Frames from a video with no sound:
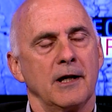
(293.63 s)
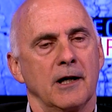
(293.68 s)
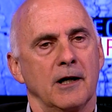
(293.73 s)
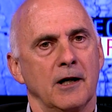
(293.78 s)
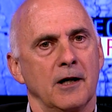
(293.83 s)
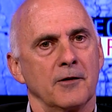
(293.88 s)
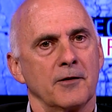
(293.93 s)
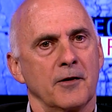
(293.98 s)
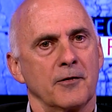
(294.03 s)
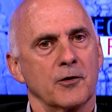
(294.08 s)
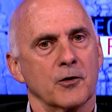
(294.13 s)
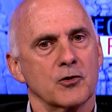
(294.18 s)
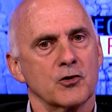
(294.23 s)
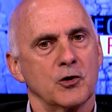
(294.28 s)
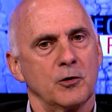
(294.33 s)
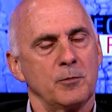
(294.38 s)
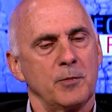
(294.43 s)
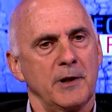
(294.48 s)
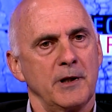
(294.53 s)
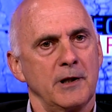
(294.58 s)
uh, that there
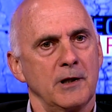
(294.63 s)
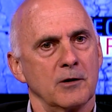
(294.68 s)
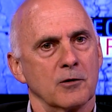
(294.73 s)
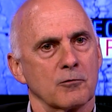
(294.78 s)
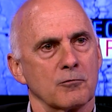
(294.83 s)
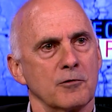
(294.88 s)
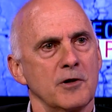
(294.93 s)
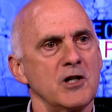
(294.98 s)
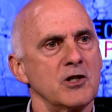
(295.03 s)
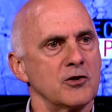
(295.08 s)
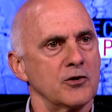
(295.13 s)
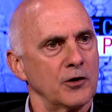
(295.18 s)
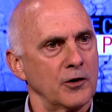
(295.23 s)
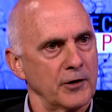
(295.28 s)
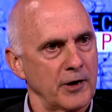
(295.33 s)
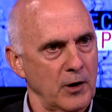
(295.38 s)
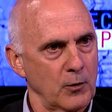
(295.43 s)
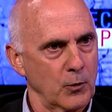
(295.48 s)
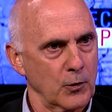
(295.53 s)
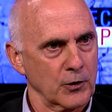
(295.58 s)
should be regional
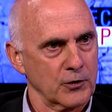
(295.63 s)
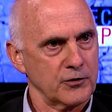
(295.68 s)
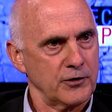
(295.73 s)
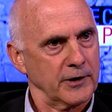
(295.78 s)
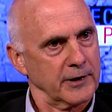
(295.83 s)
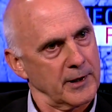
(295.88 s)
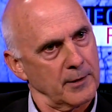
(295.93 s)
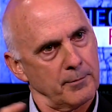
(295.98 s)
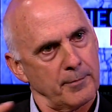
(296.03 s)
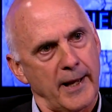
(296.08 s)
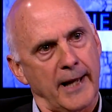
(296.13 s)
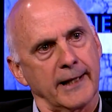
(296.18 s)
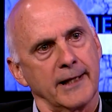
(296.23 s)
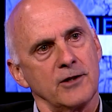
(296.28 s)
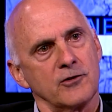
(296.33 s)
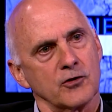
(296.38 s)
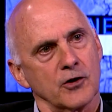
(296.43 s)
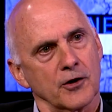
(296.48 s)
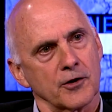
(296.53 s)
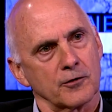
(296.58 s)
networks that can back
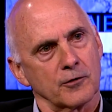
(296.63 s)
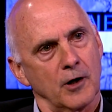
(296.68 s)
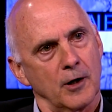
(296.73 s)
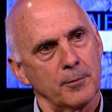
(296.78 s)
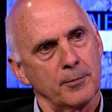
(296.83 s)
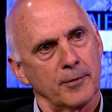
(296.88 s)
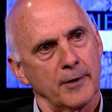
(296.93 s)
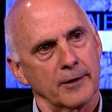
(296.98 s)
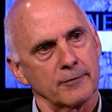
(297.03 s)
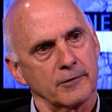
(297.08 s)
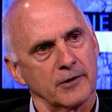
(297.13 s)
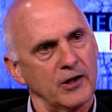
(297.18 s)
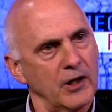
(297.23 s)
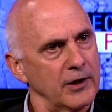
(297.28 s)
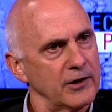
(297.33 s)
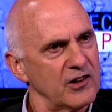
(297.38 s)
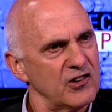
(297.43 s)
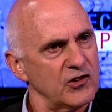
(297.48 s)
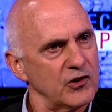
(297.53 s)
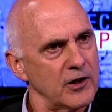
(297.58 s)
each other up on
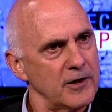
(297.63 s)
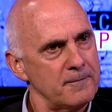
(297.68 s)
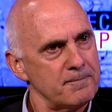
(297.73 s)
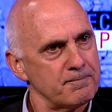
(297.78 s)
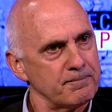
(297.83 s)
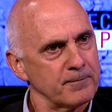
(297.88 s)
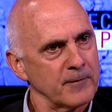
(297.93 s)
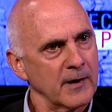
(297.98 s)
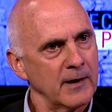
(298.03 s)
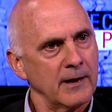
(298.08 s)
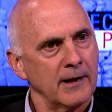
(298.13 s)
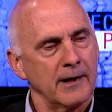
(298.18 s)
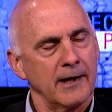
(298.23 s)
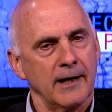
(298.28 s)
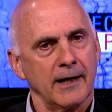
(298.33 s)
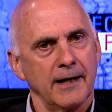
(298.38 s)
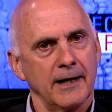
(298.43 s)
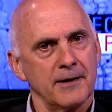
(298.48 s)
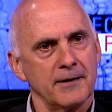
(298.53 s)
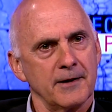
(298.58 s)
redundancy
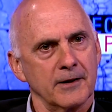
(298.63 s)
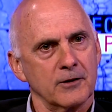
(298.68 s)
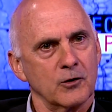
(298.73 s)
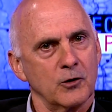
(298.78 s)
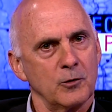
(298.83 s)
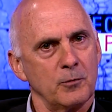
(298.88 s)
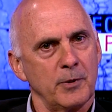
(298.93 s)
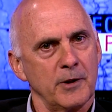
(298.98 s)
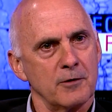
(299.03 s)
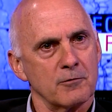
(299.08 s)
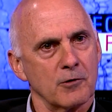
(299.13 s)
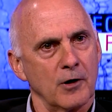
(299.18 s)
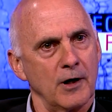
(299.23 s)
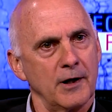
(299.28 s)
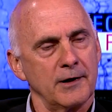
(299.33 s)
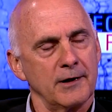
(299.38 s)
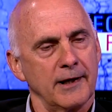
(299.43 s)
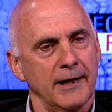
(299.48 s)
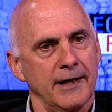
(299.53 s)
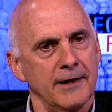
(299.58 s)
and that could be
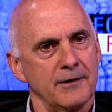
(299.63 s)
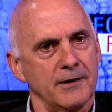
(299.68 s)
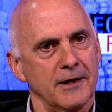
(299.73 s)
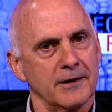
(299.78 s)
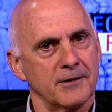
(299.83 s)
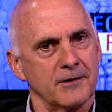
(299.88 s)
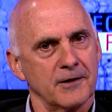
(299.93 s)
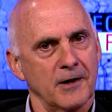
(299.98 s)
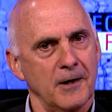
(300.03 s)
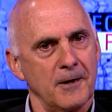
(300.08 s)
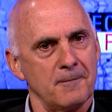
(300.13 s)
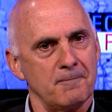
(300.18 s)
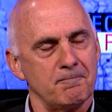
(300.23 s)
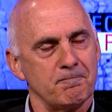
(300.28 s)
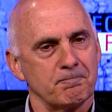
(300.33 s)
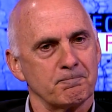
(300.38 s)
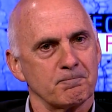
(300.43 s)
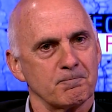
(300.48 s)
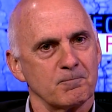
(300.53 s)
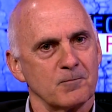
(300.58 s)
run and that, um,